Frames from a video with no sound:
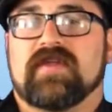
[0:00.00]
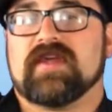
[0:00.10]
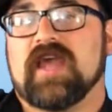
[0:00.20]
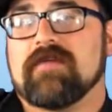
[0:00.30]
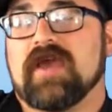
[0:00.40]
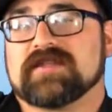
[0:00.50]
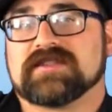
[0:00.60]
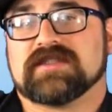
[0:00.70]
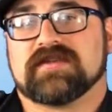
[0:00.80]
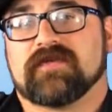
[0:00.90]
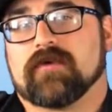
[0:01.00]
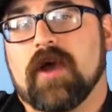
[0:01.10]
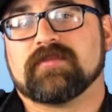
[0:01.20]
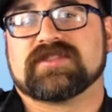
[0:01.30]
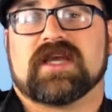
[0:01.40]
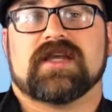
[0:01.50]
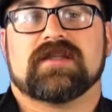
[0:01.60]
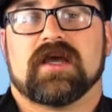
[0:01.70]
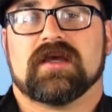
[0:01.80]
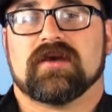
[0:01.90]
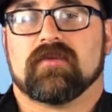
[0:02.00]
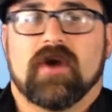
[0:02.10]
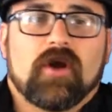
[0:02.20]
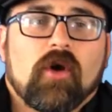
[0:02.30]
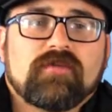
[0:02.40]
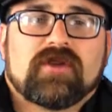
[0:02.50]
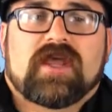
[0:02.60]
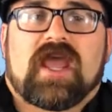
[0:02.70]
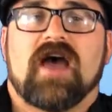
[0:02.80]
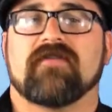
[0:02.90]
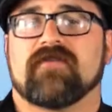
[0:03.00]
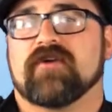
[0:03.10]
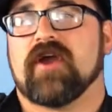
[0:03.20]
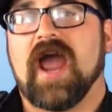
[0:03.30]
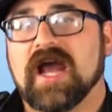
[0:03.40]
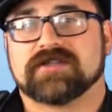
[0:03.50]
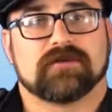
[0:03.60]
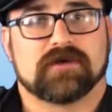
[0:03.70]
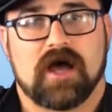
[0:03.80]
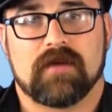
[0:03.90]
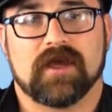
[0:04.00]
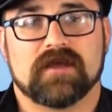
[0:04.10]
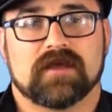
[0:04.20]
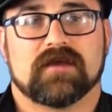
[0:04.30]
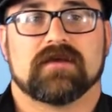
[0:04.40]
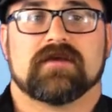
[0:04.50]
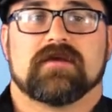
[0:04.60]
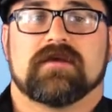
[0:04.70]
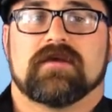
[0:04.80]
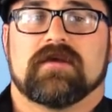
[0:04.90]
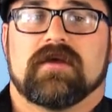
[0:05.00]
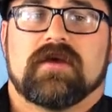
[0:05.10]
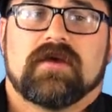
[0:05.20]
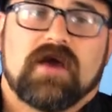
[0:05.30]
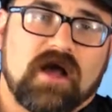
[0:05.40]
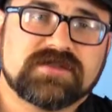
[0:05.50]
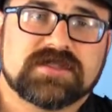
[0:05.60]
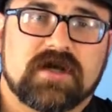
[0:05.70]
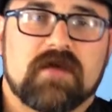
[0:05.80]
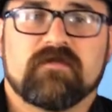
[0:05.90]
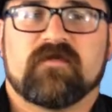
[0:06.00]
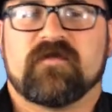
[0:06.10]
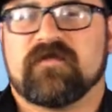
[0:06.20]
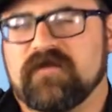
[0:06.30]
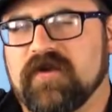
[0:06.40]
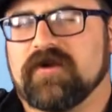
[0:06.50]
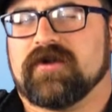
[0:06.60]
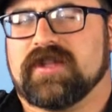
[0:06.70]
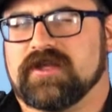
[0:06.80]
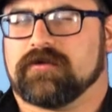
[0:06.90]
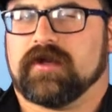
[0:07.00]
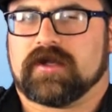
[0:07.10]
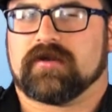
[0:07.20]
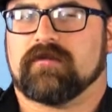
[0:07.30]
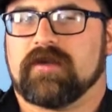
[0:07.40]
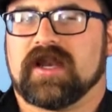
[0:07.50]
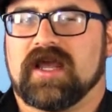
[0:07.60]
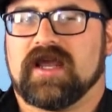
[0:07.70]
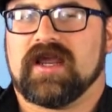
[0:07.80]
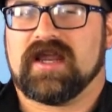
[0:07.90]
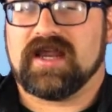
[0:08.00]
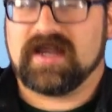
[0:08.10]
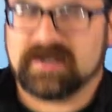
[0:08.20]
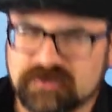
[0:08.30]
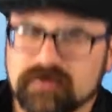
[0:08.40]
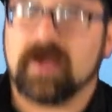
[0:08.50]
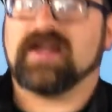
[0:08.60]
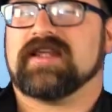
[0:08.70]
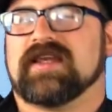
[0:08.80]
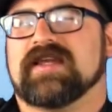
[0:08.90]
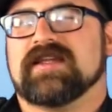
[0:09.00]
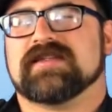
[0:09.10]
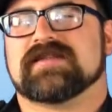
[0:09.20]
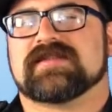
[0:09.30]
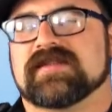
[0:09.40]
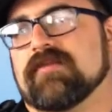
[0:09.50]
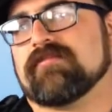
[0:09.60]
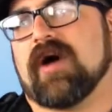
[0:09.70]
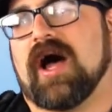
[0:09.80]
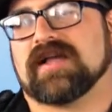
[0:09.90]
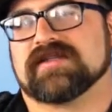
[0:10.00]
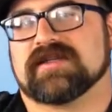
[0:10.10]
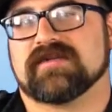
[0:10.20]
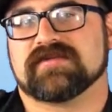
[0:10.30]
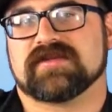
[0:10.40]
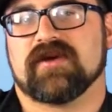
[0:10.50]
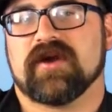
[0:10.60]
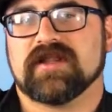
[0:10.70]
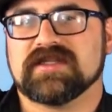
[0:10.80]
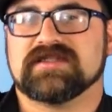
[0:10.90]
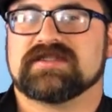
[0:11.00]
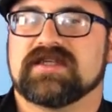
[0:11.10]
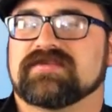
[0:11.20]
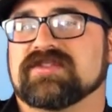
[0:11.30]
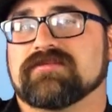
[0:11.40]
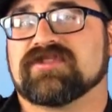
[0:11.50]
they can't make sense of your website, what hope do they have for your actual comic? Also, I'm fairly critical, but I try to get in some positives, or at least give some